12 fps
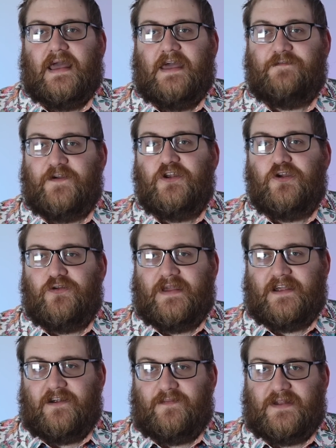If you're new
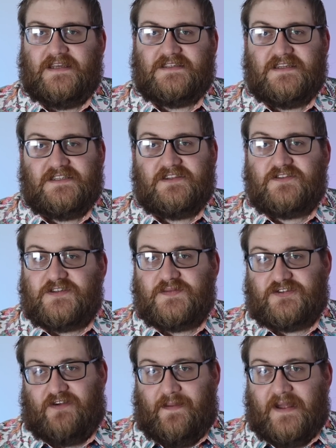here, please consider
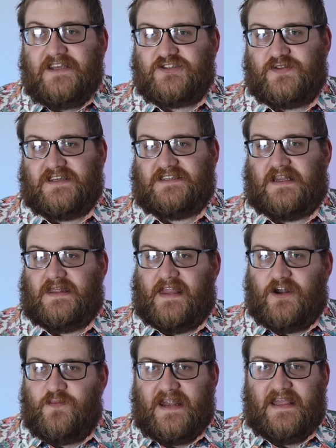subscribing so that it's a
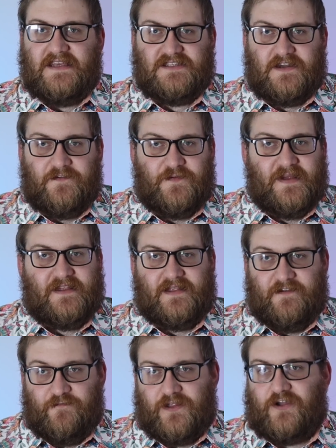little bit easier for me to
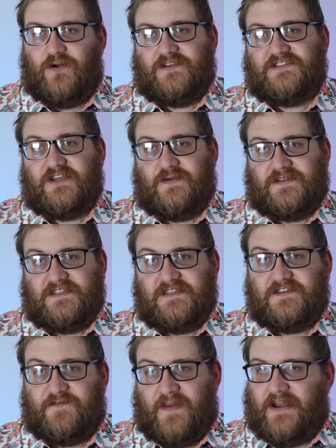live with the consequences
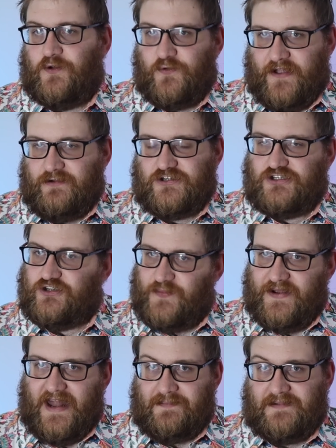of my no doubt
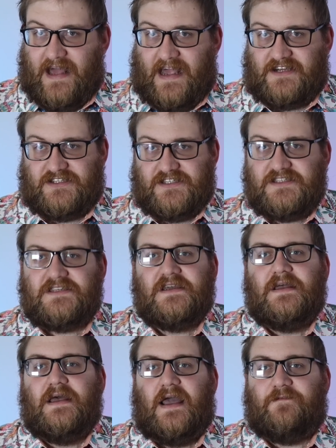stupid actions.
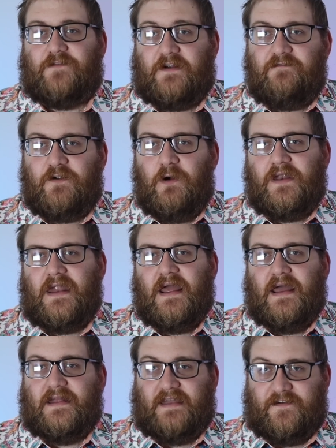And for everyone,
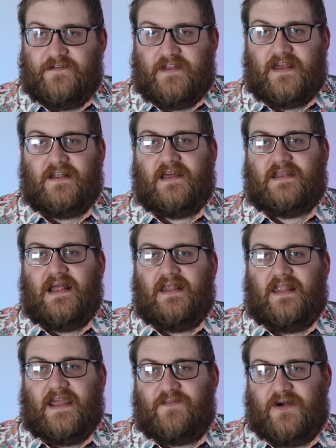definitely click that
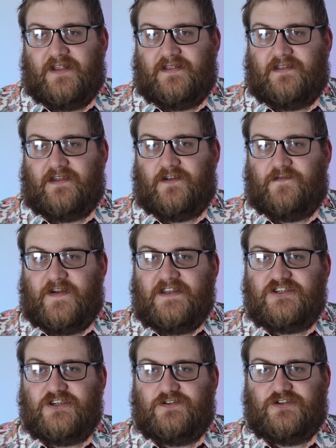like button to
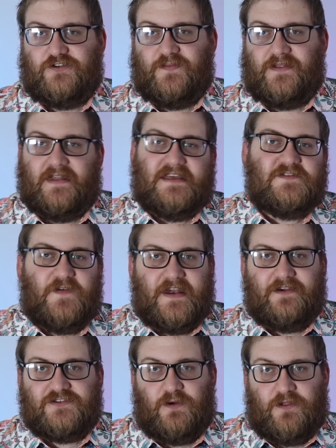convince YouTube that this
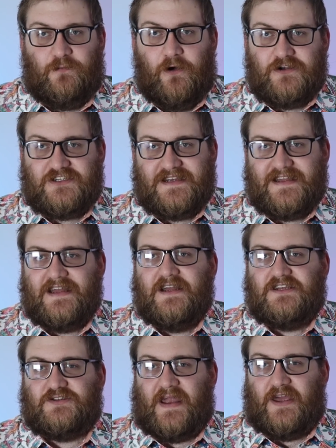video is worth watching
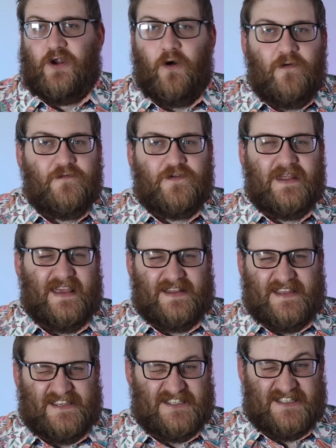so I can hopefully at
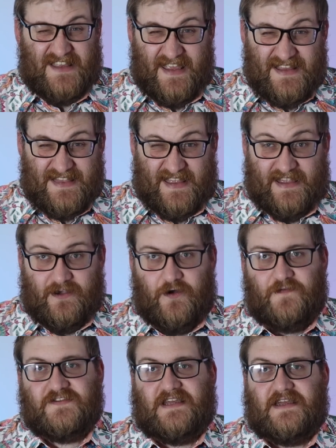least slightly
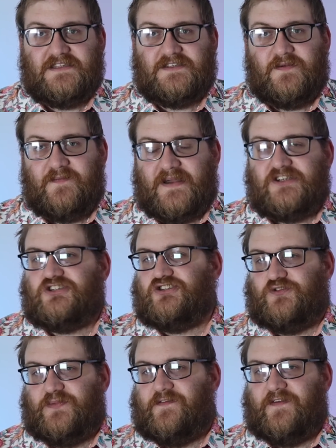offset some of my
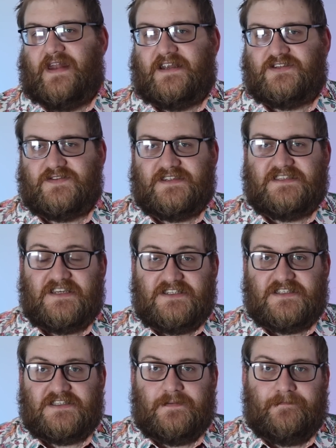stupid financial
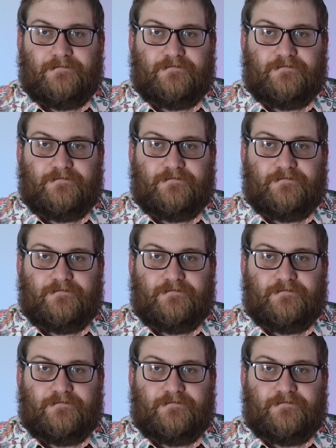decisions.